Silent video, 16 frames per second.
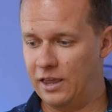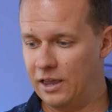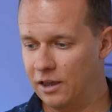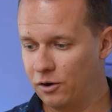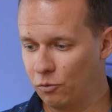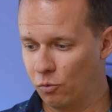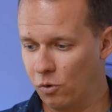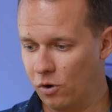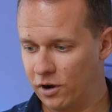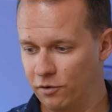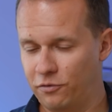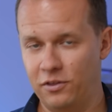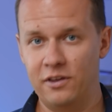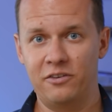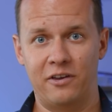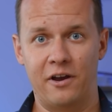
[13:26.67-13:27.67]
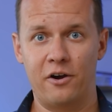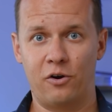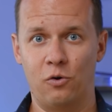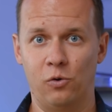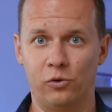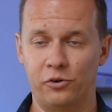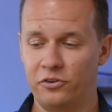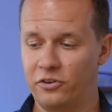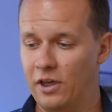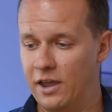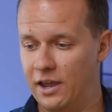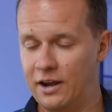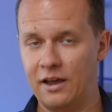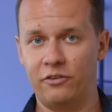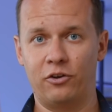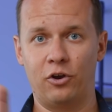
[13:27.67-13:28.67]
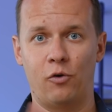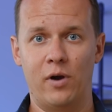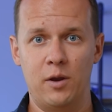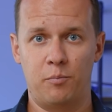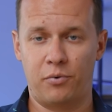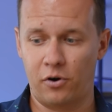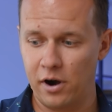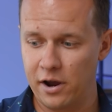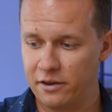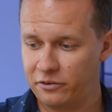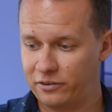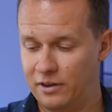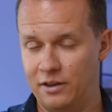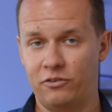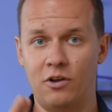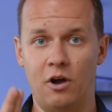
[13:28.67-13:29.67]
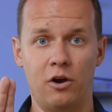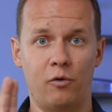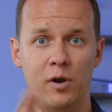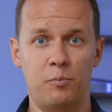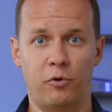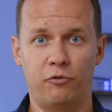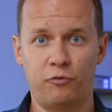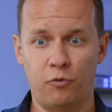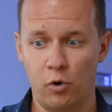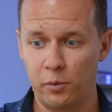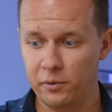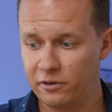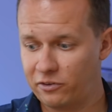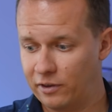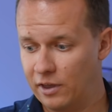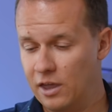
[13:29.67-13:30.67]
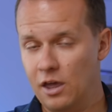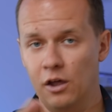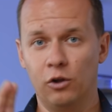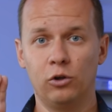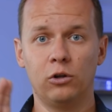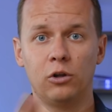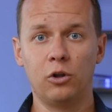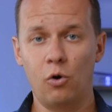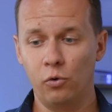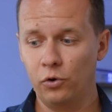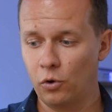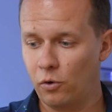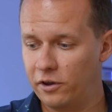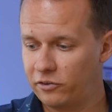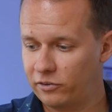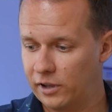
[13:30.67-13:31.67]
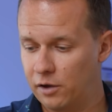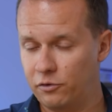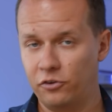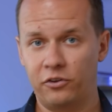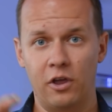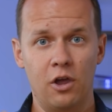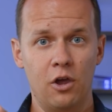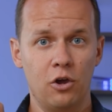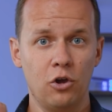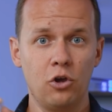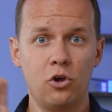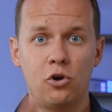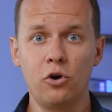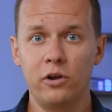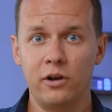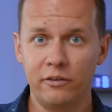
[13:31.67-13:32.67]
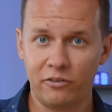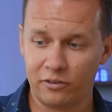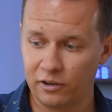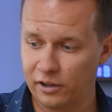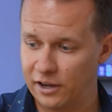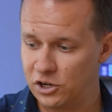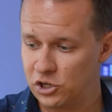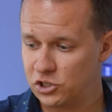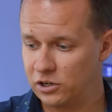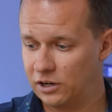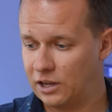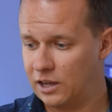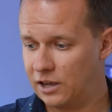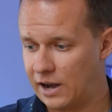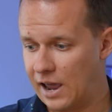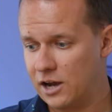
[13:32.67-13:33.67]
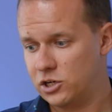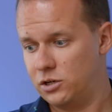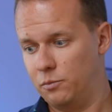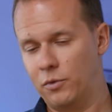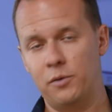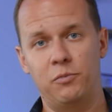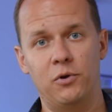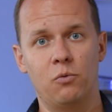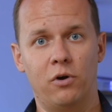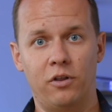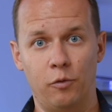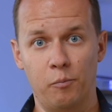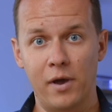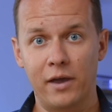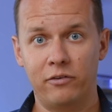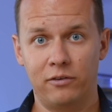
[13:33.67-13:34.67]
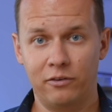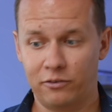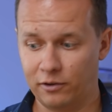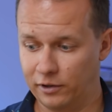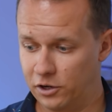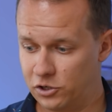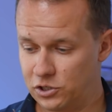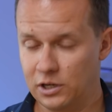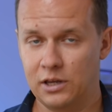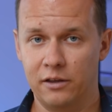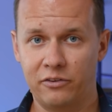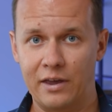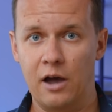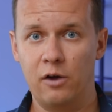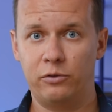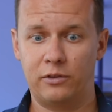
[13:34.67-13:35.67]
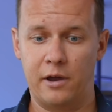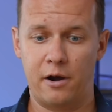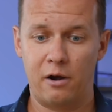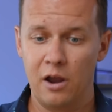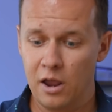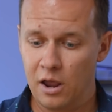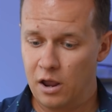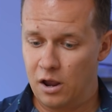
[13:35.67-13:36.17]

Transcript: in one of these air coolers. It has a great price, it's got great performance, low noise levels, good installation kit. Actually, it might be one of the best installation kits out there.